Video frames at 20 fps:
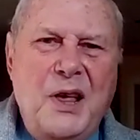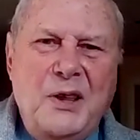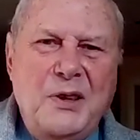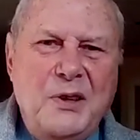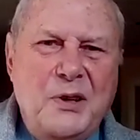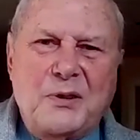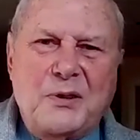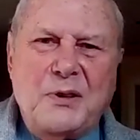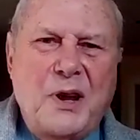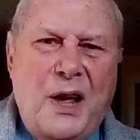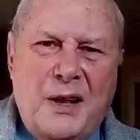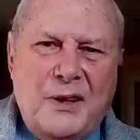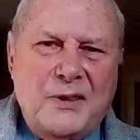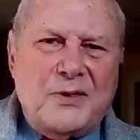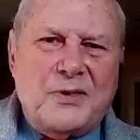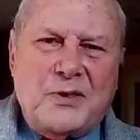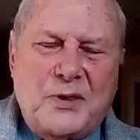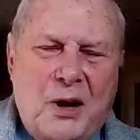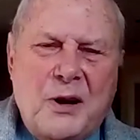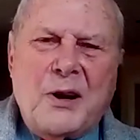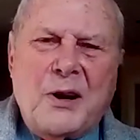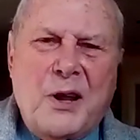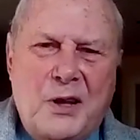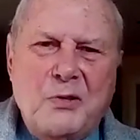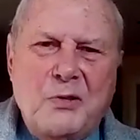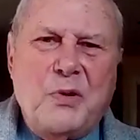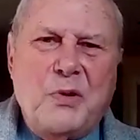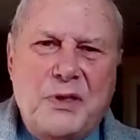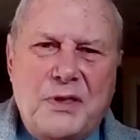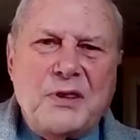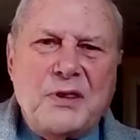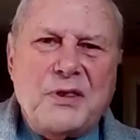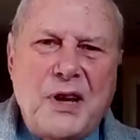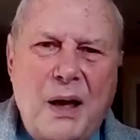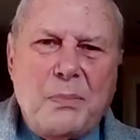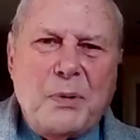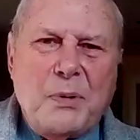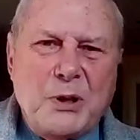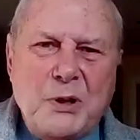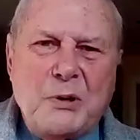You're not starting with a
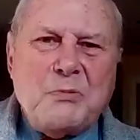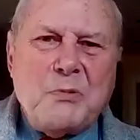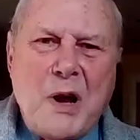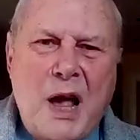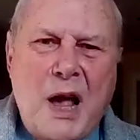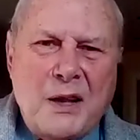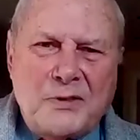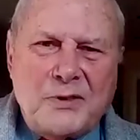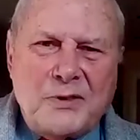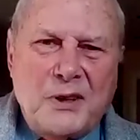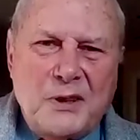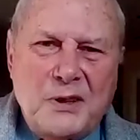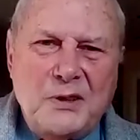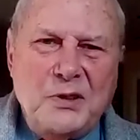tabula rasa.